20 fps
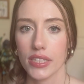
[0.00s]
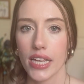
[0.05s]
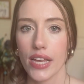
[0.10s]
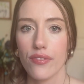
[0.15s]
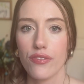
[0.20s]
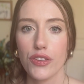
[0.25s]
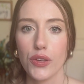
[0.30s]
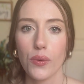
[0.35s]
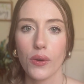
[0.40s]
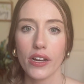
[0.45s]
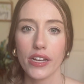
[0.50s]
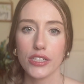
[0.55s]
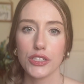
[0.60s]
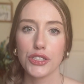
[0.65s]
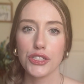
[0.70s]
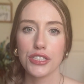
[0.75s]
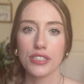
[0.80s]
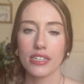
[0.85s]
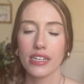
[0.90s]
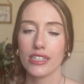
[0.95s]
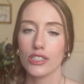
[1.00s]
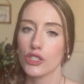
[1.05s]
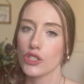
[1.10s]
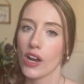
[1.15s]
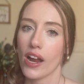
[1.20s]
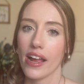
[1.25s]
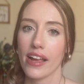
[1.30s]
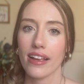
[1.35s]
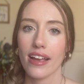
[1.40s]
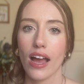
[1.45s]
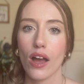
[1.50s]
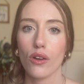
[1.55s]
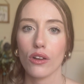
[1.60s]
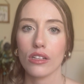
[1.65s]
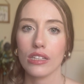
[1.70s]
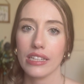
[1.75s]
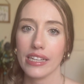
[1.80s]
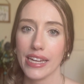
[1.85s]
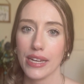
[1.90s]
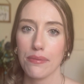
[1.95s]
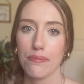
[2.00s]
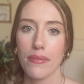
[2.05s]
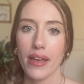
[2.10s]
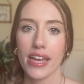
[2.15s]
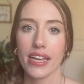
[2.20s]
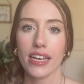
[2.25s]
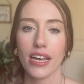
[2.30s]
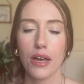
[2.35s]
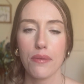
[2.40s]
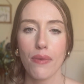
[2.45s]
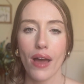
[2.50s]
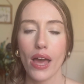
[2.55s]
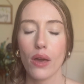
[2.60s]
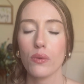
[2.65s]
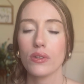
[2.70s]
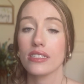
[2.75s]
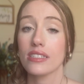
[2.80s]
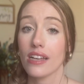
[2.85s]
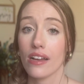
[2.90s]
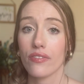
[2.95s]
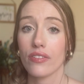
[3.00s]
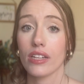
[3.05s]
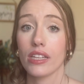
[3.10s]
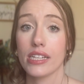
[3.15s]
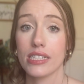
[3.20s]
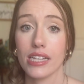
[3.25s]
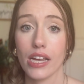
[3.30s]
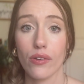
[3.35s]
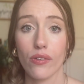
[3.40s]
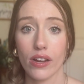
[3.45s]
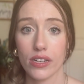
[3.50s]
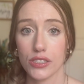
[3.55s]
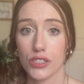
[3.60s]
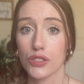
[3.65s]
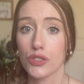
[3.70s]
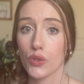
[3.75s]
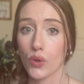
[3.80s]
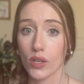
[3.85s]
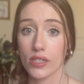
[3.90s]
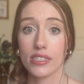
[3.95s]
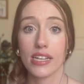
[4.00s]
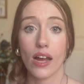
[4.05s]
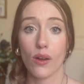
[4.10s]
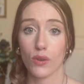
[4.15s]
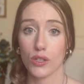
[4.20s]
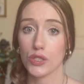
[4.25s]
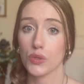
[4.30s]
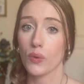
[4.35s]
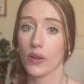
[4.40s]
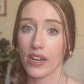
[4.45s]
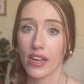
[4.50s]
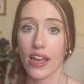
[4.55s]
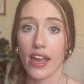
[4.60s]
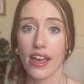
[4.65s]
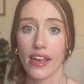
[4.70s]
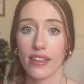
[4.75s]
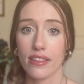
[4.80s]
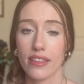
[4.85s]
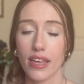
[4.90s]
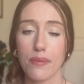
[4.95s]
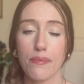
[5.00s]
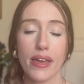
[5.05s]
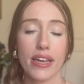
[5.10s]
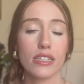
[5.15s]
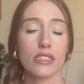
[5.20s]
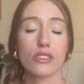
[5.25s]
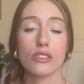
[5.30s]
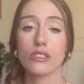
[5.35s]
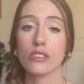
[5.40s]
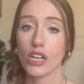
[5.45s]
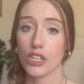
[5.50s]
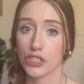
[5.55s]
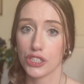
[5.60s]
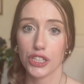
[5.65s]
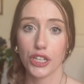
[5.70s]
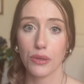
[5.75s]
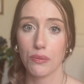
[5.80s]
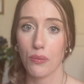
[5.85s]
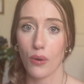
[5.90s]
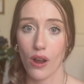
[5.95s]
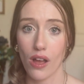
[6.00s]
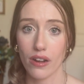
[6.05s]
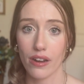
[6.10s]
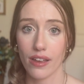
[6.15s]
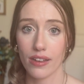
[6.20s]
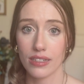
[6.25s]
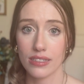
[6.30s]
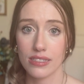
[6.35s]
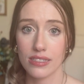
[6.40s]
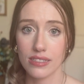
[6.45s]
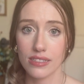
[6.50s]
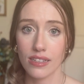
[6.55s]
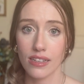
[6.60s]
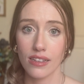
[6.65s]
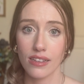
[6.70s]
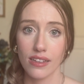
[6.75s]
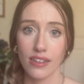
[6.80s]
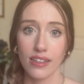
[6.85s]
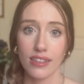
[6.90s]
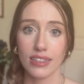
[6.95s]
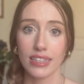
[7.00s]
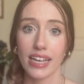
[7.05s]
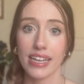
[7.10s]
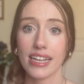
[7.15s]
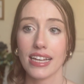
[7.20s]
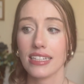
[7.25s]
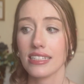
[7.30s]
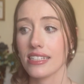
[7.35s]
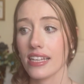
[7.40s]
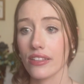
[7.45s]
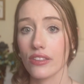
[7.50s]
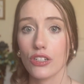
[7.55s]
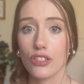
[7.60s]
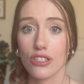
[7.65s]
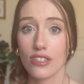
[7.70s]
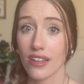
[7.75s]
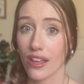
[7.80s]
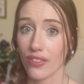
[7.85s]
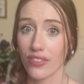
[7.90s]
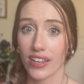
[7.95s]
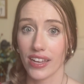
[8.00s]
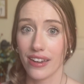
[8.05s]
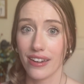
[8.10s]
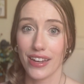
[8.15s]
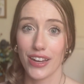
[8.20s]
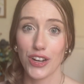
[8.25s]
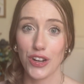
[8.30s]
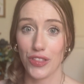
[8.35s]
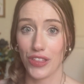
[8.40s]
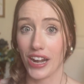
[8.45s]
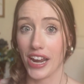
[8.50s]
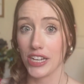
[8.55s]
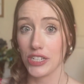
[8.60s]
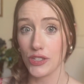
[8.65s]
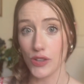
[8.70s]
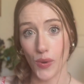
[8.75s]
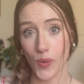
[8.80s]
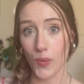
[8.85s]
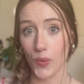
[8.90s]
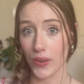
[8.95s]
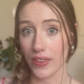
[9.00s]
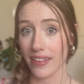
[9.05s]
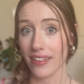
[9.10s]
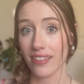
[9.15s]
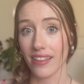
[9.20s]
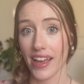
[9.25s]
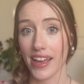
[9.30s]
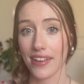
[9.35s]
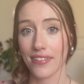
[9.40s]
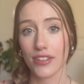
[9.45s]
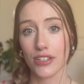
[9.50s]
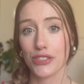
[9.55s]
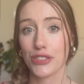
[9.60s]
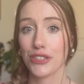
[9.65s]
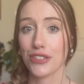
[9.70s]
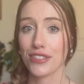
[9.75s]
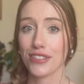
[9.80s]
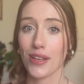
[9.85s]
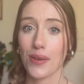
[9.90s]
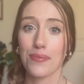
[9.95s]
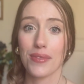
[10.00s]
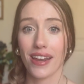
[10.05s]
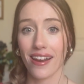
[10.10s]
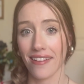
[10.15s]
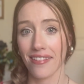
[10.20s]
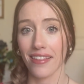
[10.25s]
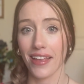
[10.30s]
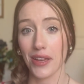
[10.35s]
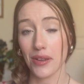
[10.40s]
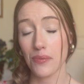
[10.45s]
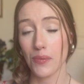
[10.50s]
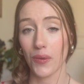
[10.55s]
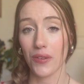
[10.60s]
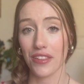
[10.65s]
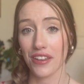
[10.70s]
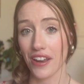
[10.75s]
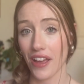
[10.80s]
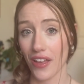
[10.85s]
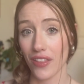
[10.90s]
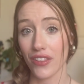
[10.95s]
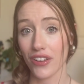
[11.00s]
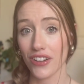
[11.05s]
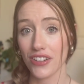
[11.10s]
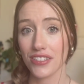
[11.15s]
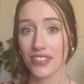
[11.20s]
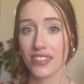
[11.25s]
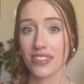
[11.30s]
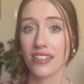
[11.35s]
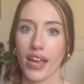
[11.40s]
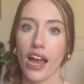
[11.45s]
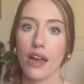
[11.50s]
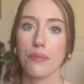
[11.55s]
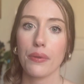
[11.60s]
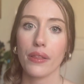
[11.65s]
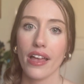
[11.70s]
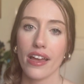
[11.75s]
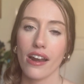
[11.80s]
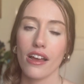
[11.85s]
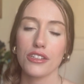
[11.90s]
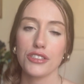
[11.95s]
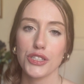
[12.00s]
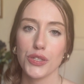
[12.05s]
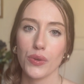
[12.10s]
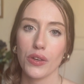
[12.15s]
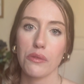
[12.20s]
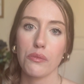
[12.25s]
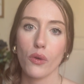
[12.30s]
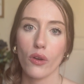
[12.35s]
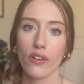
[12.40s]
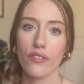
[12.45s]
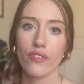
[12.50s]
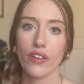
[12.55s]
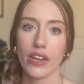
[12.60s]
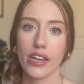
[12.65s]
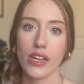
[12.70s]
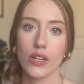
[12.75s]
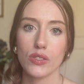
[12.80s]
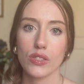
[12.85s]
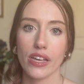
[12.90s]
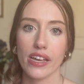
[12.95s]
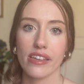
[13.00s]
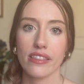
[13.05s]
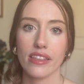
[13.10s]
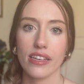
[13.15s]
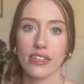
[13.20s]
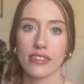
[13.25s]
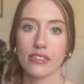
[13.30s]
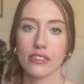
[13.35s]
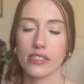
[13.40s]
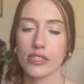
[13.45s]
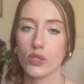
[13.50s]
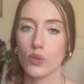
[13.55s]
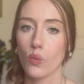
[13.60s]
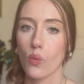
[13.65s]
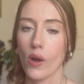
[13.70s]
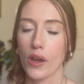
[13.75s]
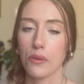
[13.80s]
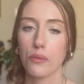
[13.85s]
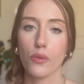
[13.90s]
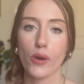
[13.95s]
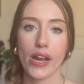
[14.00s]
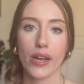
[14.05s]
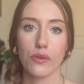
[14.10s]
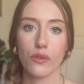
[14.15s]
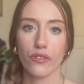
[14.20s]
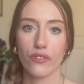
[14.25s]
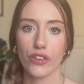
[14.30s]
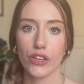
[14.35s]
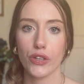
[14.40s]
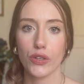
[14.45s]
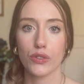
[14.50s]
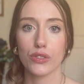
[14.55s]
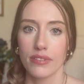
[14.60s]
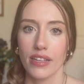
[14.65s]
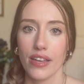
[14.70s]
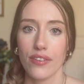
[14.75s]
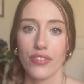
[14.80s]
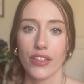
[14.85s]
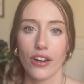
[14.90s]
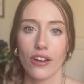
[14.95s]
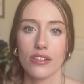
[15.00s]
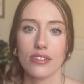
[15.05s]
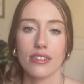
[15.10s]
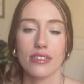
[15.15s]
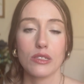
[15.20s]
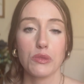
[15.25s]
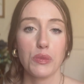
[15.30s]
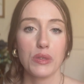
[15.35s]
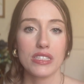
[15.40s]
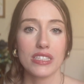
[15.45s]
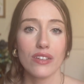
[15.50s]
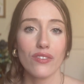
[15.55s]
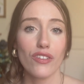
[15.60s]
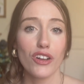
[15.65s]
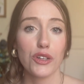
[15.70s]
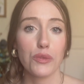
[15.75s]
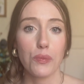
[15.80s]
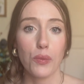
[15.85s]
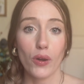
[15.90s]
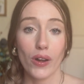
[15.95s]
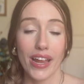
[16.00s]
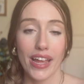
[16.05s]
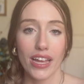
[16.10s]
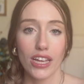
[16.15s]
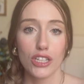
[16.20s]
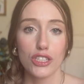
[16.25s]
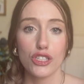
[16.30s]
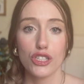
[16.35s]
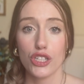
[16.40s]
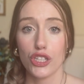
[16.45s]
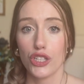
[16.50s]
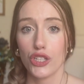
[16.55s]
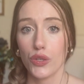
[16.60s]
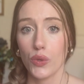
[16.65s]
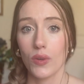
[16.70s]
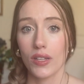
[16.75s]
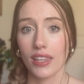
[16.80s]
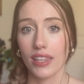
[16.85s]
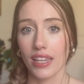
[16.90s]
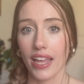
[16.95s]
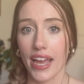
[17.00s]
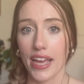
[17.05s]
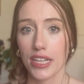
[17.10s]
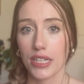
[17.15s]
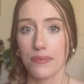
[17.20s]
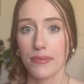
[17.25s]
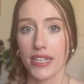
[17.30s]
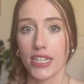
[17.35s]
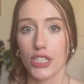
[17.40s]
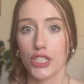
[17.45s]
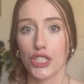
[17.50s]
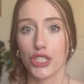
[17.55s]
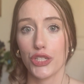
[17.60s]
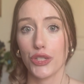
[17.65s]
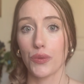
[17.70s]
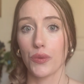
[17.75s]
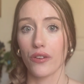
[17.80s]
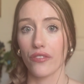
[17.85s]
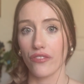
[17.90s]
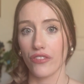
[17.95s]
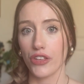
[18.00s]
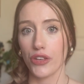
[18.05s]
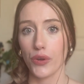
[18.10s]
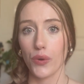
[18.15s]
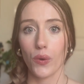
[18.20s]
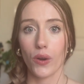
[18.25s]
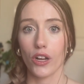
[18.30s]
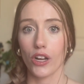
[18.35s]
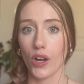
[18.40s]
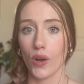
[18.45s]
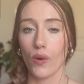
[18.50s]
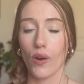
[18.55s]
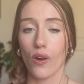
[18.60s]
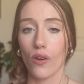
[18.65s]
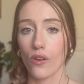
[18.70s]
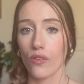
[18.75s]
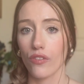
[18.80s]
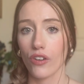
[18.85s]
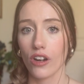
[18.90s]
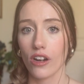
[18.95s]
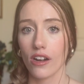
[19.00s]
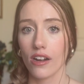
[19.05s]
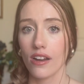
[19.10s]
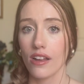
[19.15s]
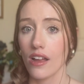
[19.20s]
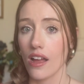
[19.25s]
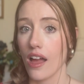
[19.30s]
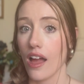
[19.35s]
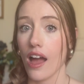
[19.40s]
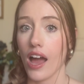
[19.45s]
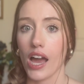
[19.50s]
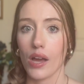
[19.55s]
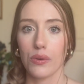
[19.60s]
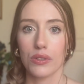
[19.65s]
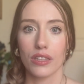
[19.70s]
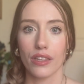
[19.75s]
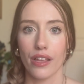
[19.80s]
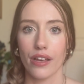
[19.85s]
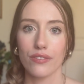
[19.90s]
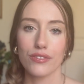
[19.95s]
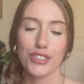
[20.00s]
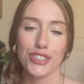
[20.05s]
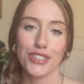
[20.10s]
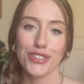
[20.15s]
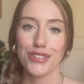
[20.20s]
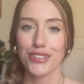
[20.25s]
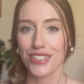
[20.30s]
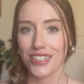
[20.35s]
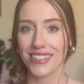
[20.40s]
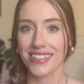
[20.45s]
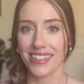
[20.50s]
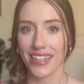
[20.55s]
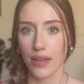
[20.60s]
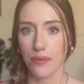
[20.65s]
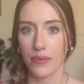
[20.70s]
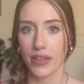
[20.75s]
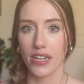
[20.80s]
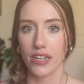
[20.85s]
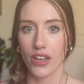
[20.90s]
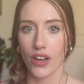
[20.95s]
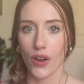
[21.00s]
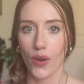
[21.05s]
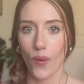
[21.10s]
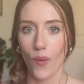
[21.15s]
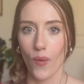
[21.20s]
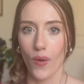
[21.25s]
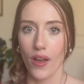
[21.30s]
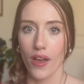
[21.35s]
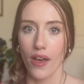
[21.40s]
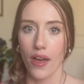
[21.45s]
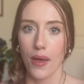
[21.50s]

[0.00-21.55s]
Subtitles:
If you were interested in trying out clean makeup, I would definitely direct you toward Tower 28. They make such good products. Like I said, there's nothing in here that I don't really like. There's just some that I like more than others. I plan on doing more videos like this, these one brand reviews. If there's a specific brand you would like me to review or go over, I would love to. Just let me know.